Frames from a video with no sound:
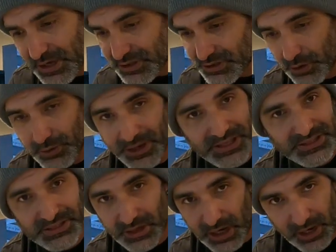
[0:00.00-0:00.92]
So
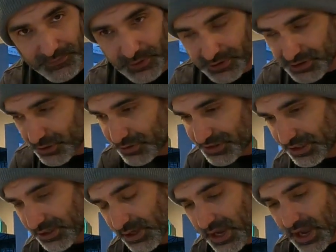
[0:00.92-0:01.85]
it's of your
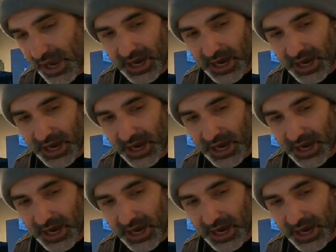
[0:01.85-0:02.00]
choosing.